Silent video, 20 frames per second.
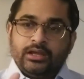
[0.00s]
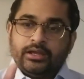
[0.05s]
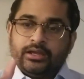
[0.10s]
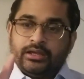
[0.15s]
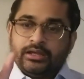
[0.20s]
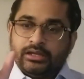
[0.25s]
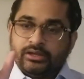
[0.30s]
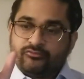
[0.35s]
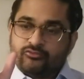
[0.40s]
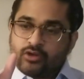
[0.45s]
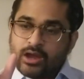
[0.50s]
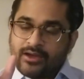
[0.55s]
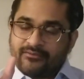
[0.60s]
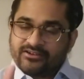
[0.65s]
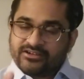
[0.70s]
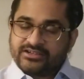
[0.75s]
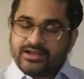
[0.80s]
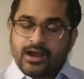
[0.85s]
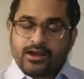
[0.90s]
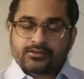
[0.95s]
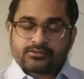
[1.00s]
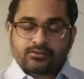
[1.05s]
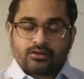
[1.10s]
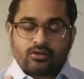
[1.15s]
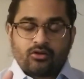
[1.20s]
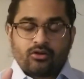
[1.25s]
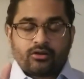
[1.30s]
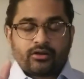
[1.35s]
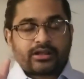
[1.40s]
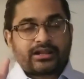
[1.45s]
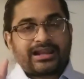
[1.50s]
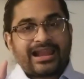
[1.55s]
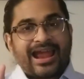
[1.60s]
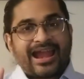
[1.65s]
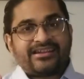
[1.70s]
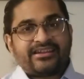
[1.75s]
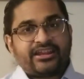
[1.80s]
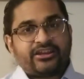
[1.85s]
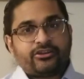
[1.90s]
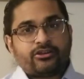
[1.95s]
if you have a duct or a
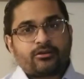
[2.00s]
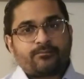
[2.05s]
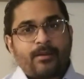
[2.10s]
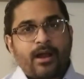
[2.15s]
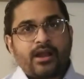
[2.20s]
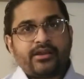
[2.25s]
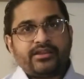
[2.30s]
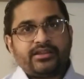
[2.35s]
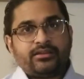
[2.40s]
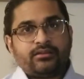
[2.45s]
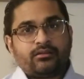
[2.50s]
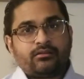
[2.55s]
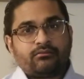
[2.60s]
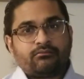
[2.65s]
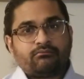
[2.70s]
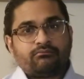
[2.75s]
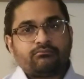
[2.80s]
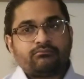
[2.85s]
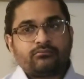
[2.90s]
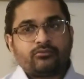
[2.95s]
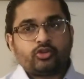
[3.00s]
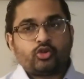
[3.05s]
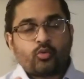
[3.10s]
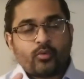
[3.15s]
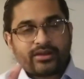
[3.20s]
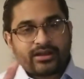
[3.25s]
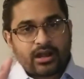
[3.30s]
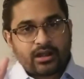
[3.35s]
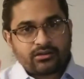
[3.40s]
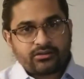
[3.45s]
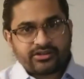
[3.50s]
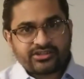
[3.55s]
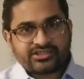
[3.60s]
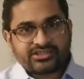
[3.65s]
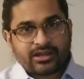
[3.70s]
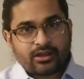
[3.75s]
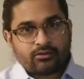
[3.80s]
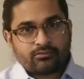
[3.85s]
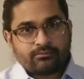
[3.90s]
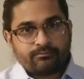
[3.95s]
gland in your body, do an
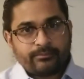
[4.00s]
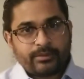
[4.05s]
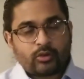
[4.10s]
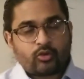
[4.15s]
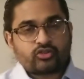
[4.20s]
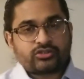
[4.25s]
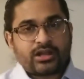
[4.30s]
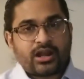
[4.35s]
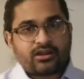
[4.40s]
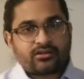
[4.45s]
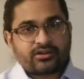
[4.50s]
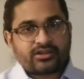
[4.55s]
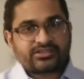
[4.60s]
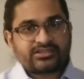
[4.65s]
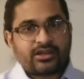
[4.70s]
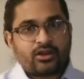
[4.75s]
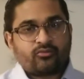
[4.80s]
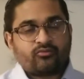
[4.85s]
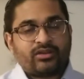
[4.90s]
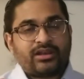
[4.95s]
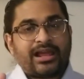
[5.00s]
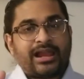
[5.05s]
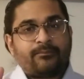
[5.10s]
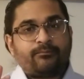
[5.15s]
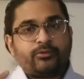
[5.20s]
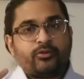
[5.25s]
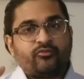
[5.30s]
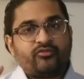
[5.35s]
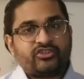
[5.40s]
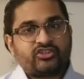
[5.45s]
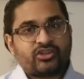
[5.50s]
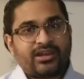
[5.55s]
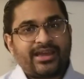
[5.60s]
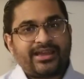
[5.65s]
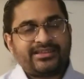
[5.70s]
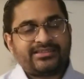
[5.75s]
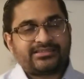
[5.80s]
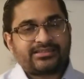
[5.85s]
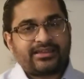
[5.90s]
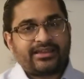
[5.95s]
ultrasound because ultrasound will help you
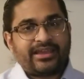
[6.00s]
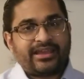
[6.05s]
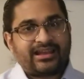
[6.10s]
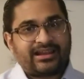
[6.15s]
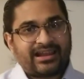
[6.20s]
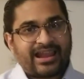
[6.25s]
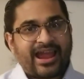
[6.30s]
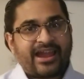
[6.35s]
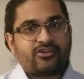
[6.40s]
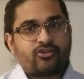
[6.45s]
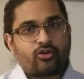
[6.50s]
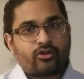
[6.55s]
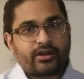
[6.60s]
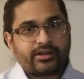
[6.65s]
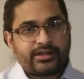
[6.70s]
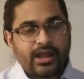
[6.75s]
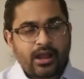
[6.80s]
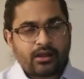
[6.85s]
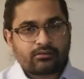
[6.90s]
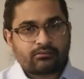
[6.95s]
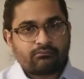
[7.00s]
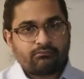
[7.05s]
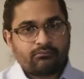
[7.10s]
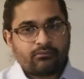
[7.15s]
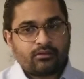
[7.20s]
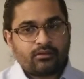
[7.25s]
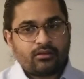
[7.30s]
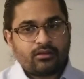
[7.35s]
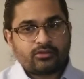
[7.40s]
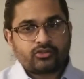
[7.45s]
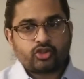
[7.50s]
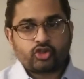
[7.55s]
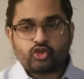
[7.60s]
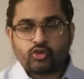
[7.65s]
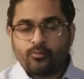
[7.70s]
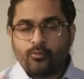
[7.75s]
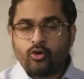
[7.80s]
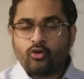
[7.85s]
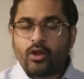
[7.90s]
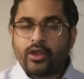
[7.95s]
visualize a gland or a duct. So
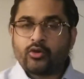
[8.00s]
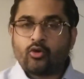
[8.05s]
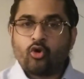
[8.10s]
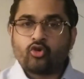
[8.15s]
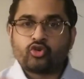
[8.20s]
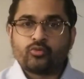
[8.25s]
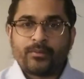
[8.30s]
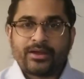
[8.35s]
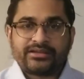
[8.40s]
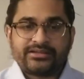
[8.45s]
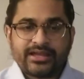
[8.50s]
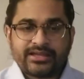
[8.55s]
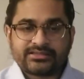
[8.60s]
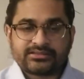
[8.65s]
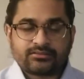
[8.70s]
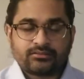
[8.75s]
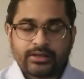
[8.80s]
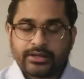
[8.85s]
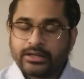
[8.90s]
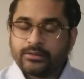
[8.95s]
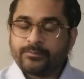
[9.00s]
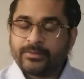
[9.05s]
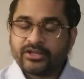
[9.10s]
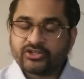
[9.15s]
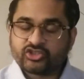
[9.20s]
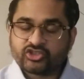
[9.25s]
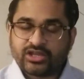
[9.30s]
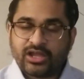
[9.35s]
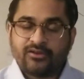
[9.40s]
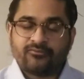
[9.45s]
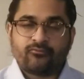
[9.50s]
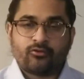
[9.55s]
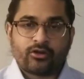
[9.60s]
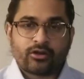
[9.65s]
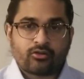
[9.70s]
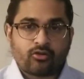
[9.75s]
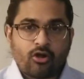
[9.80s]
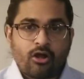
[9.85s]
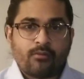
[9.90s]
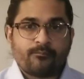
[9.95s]
tomorrow I go to my test, let it be a shelf or
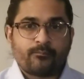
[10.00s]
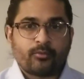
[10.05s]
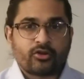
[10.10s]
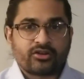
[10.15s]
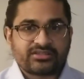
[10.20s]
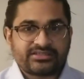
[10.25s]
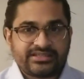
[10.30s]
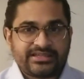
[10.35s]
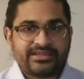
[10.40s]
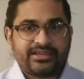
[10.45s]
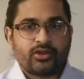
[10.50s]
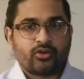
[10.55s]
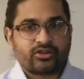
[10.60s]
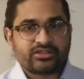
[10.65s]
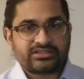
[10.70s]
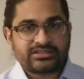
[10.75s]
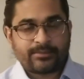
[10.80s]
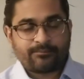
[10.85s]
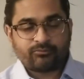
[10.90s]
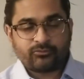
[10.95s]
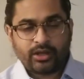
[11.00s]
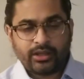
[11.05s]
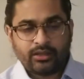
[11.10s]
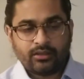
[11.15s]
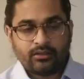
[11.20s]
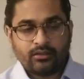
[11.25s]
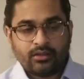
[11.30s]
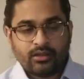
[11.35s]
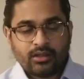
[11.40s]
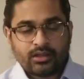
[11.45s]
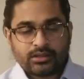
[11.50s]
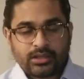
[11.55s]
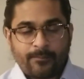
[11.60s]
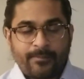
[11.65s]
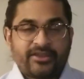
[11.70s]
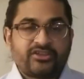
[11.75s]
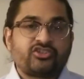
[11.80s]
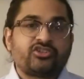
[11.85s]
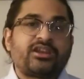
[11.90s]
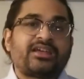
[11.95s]
a comp or a CK or a step 3. The
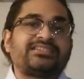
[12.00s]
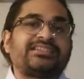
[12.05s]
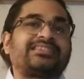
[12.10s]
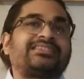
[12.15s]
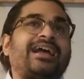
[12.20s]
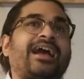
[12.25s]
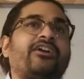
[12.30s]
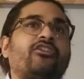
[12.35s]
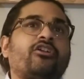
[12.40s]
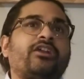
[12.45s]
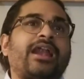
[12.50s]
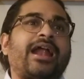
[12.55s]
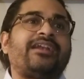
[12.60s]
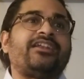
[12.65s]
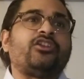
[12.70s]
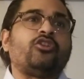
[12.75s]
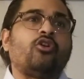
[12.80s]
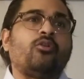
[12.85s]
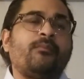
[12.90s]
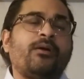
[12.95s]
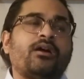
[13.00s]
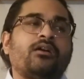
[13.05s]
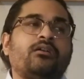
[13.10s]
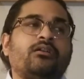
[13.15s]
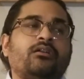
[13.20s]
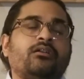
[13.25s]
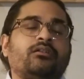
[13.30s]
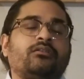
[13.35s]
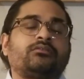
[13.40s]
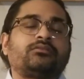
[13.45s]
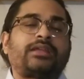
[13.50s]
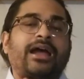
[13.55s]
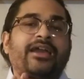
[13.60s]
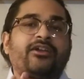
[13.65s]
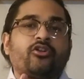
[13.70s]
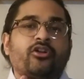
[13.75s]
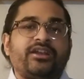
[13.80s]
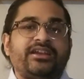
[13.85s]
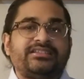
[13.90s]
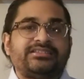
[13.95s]
patient has a thyroid adenoma.
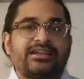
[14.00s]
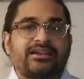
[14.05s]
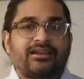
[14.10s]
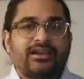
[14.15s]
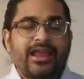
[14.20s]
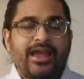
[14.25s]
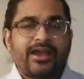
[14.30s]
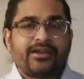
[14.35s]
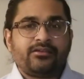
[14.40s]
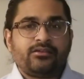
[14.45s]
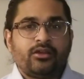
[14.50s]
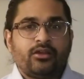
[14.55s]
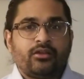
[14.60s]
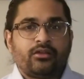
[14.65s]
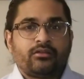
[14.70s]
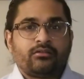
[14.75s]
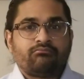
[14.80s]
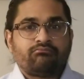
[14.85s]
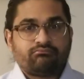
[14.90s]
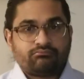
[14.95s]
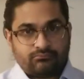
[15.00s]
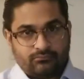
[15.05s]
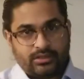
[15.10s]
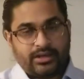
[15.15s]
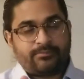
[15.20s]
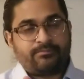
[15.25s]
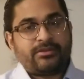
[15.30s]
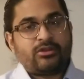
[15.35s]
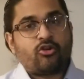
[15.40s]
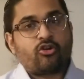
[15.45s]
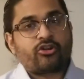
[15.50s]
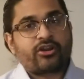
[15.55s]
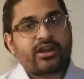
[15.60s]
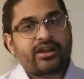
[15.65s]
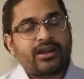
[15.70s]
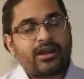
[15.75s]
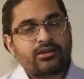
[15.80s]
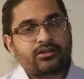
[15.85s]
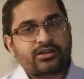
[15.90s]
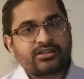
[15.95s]
Thyroid is a gland. Let me order an
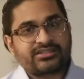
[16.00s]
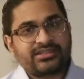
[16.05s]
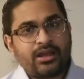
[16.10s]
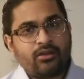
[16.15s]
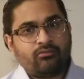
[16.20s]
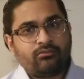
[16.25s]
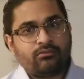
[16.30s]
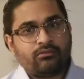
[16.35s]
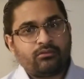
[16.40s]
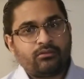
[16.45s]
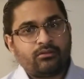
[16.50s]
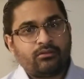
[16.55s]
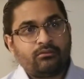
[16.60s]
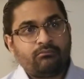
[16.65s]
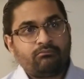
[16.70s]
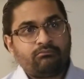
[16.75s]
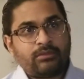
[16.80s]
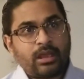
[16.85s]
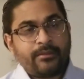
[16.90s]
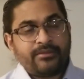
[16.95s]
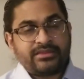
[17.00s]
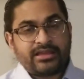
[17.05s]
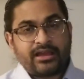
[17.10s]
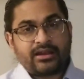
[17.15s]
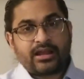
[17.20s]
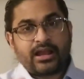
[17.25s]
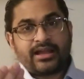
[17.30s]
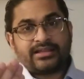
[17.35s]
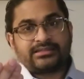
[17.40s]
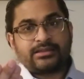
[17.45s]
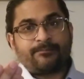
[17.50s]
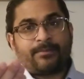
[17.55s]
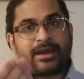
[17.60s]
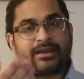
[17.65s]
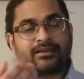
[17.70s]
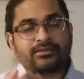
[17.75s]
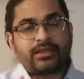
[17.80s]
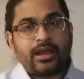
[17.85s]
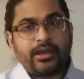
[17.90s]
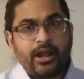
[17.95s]
ultrasound. Maybe the other guy has a
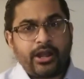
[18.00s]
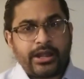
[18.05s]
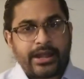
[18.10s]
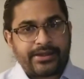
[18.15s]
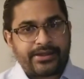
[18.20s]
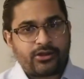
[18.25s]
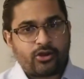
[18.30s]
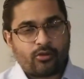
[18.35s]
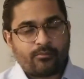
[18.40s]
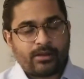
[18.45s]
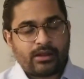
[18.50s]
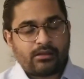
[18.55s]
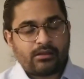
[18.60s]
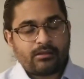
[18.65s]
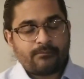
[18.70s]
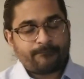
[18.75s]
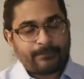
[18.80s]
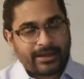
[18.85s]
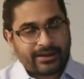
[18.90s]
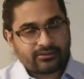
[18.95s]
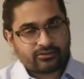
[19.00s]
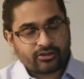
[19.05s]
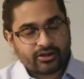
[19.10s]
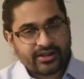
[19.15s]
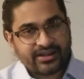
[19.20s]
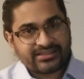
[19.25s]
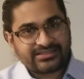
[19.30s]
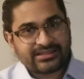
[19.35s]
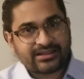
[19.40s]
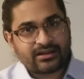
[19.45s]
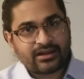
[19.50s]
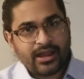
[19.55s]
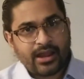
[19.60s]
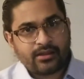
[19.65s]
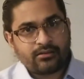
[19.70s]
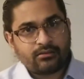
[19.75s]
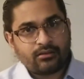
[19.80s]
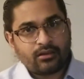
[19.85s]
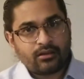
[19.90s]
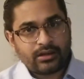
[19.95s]
parathyroid adenoma. Parathyroid is a
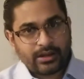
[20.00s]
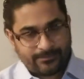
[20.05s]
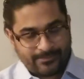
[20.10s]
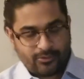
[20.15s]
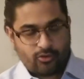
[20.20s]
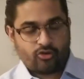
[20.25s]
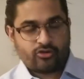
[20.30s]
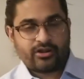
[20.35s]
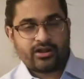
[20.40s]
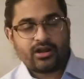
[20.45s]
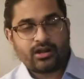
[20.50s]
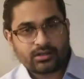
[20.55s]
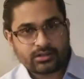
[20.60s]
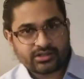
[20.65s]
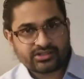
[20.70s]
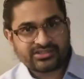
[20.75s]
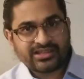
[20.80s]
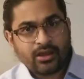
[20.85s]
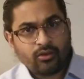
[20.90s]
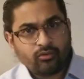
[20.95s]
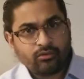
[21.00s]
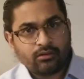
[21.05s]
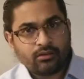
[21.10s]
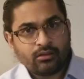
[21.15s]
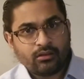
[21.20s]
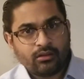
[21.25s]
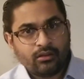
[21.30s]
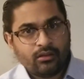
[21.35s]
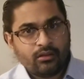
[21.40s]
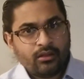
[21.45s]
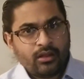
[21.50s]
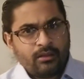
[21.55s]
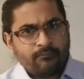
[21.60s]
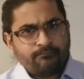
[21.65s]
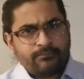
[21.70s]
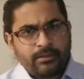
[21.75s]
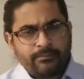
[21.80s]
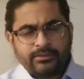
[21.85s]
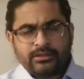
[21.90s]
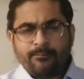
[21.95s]
gland. Let me order an ultrasound.
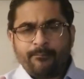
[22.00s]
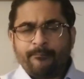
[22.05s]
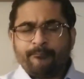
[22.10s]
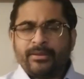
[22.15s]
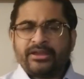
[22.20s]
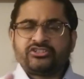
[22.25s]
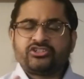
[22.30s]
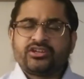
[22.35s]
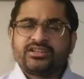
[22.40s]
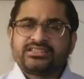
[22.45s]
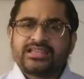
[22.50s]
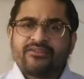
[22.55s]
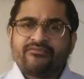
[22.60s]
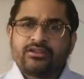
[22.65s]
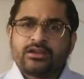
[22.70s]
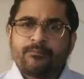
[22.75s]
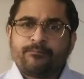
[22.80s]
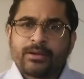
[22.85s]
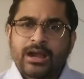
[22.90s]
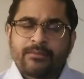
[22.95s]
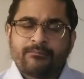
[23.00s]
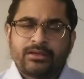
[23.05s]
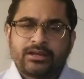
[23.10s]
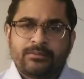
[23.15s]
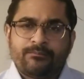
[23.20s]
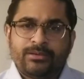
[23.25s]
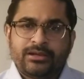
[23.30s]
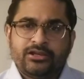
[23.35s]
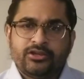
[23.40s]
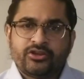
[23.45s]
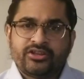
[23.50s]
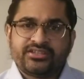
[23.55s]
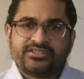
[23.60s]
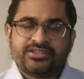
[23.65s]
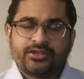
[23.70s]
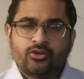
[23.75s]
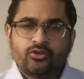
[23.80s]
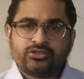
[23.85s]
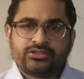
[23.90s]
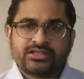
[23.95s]
Maybe the patient is having a primary biliary
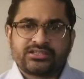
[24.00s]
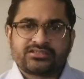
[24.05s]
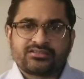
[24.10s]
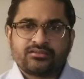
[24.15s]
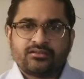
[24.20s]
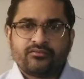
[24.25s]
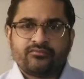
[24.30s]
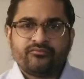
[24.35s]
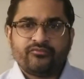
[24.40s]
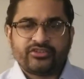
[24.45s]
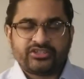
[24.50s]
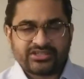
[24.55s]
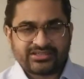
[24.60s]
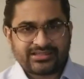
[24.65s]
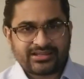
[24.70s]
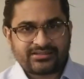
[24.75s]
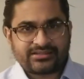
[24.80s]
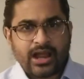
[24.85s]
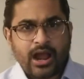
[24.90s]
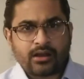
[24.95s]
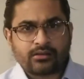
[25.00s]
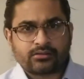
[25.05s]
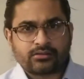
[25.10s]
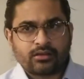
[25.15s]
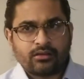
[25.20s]
cirrhosis, which is a duct.